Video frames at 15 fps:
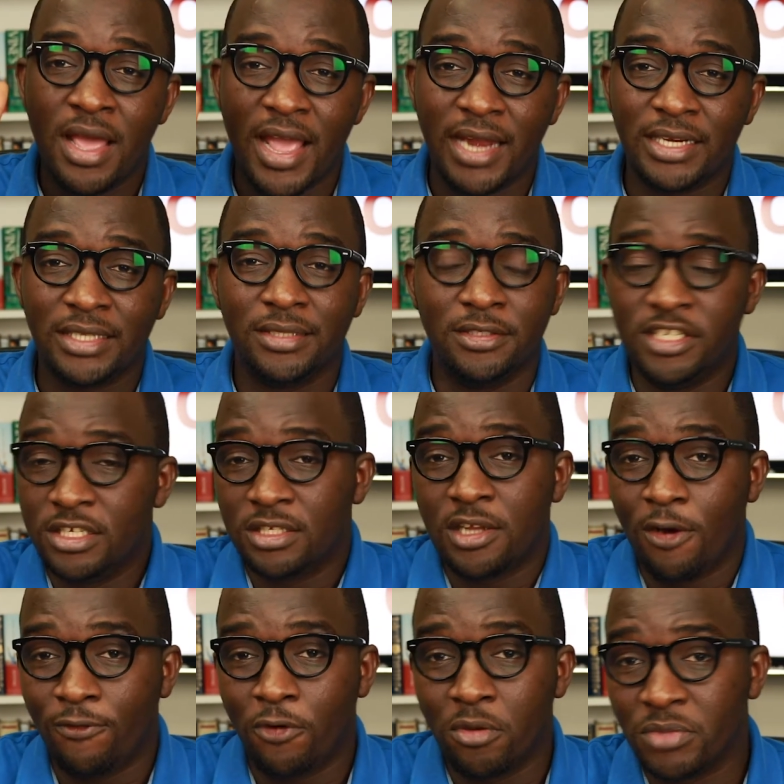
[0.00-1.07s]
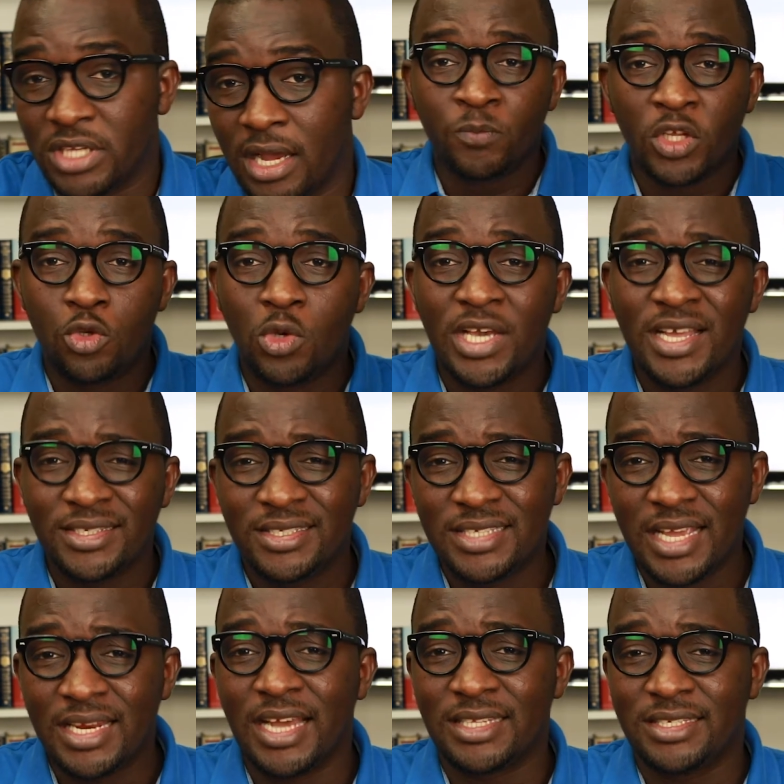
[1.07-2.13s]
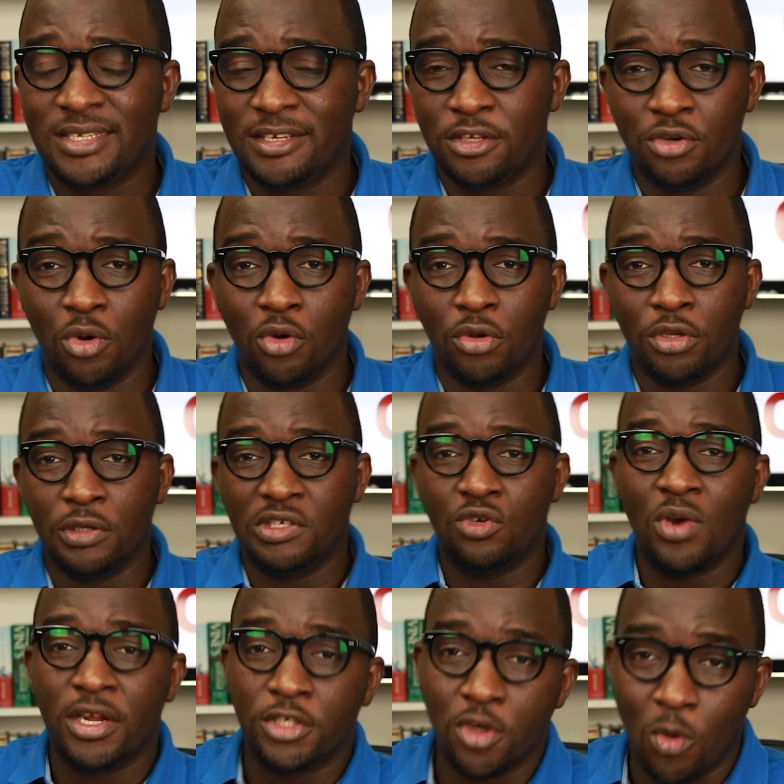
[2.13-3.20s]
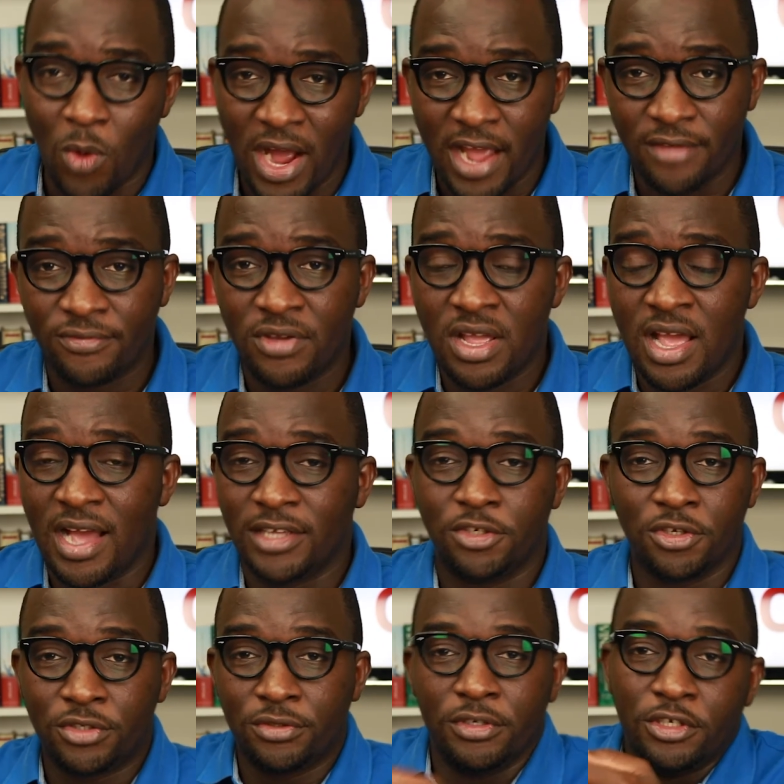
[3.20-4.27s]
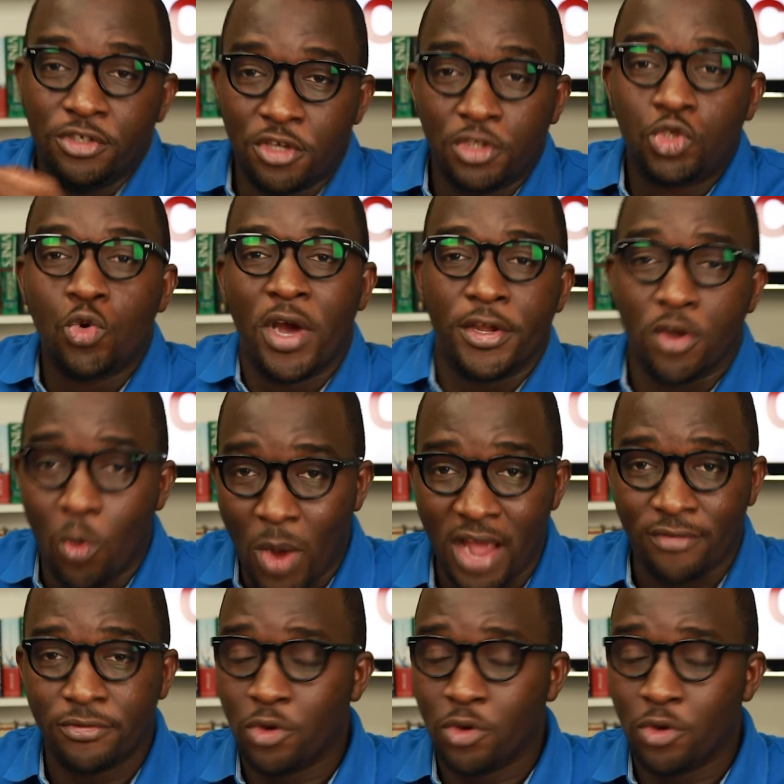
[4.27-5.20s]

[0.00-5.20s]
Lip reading: any digital forms are. You can't say that, you know, you and your wife are just, it's just you and your wife.